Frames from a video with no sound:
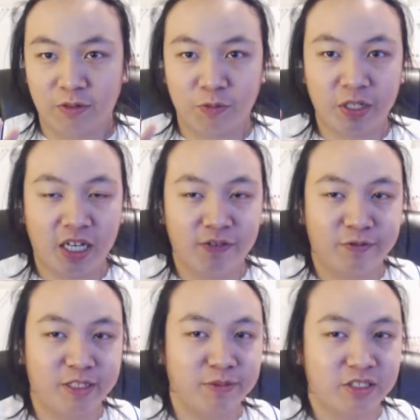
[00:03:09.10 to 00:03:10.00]
we have
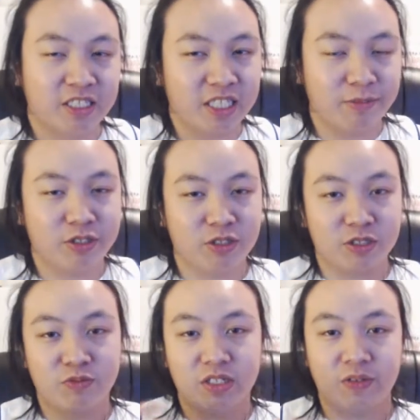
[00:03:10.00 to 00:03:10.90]
one image. This image
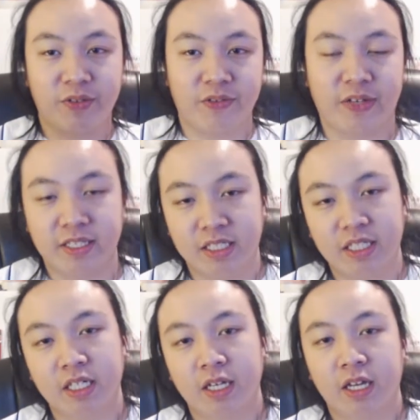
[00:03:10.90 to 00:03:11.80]
looks relatively
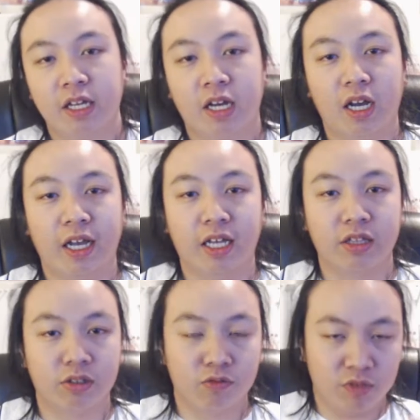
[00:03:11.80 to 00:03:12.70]
fancy,
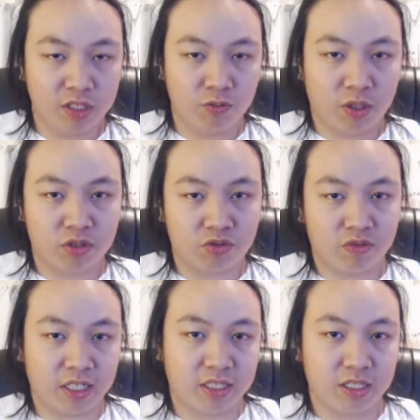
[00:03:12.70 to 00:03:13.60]
and they're really well
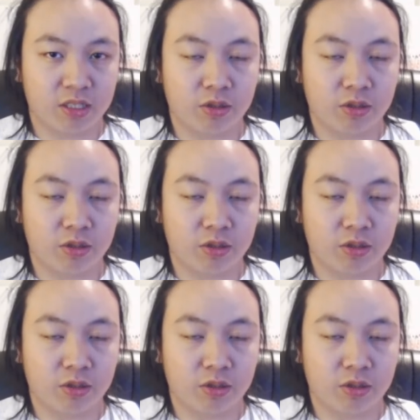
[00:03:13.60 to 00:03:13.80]
dressed.